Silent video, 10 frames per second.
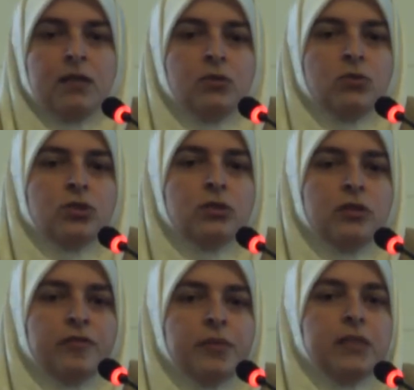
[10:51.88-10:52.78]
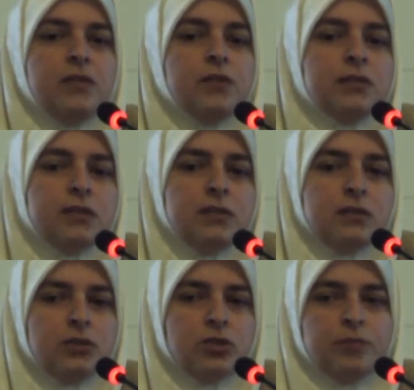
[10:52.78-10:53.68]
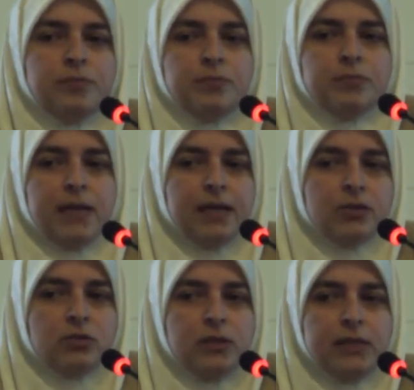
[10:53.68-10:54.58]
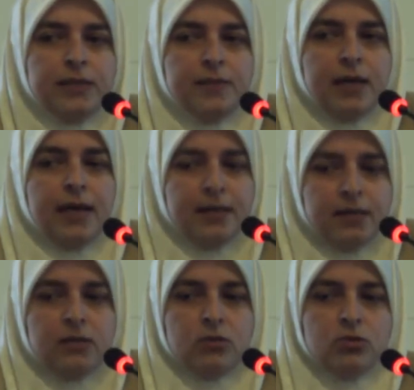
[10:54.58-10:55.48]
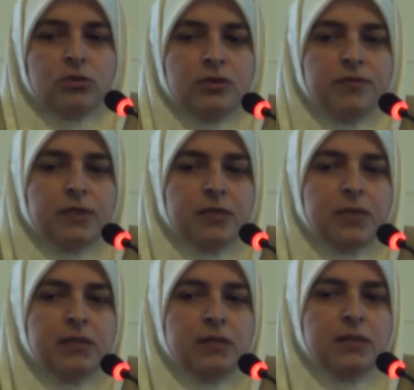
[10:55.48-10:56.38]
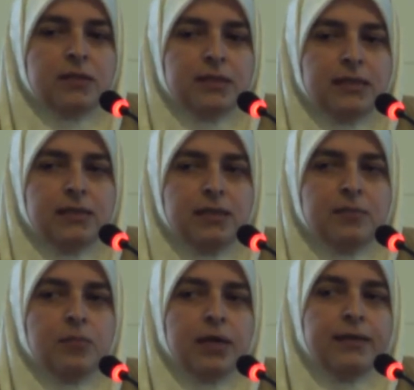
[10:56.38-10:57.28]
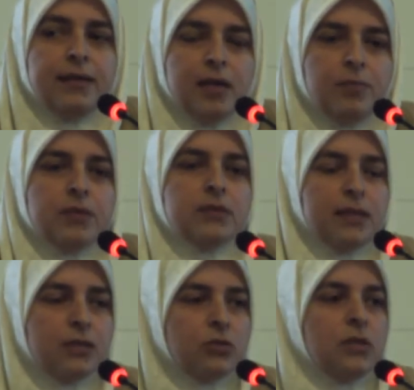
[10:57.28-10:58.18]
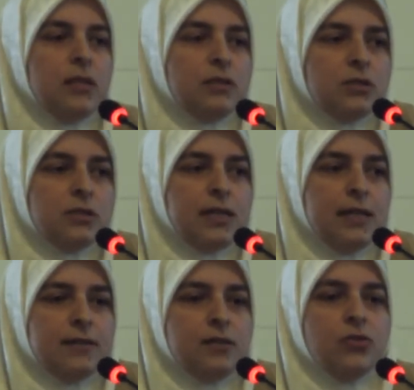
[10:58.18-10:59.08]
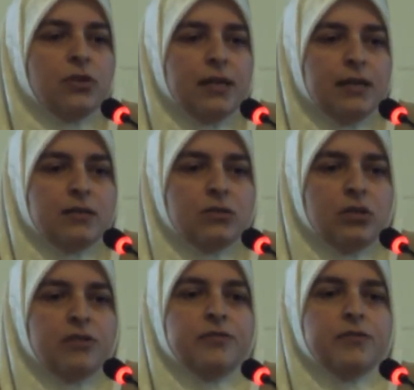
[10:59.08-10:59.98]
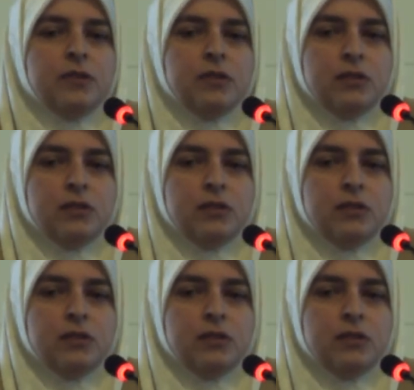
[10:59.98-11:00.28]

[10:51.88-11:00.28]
The notion of medieval citizenship actually, and the notion of fundamentalist city, might help us actually understand the rise of